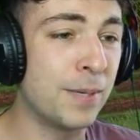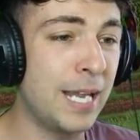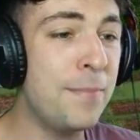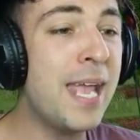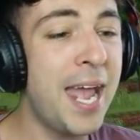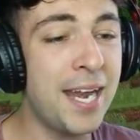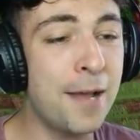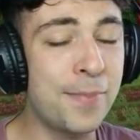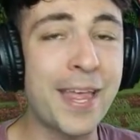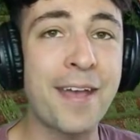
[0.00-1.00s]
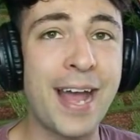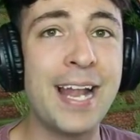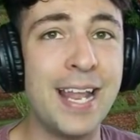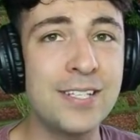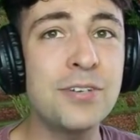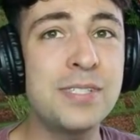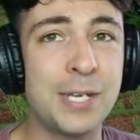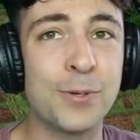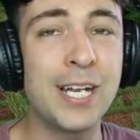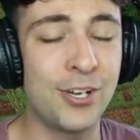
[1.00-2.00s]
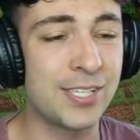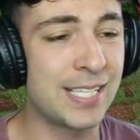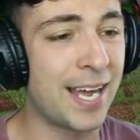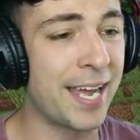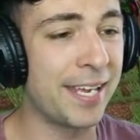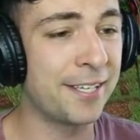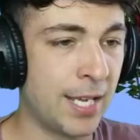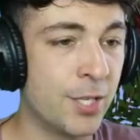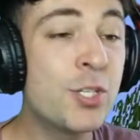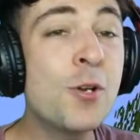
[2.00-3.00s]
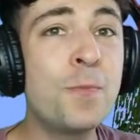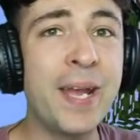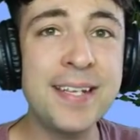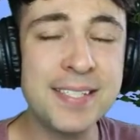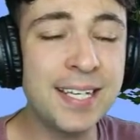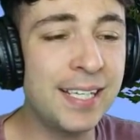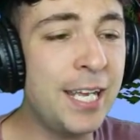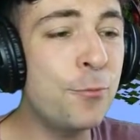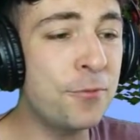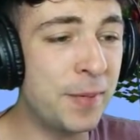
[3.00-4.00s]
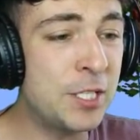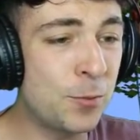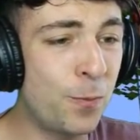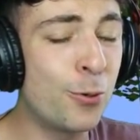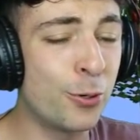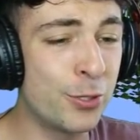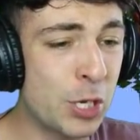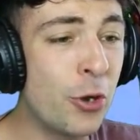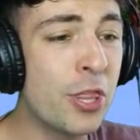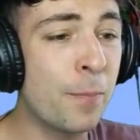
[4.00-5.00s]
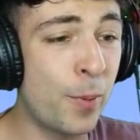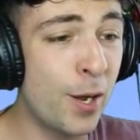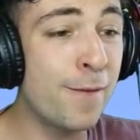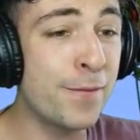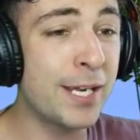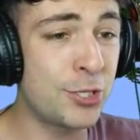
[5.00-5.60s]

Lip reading: but let me head up there and let's go see what it looks like. So basically, we've been spawned on the perfect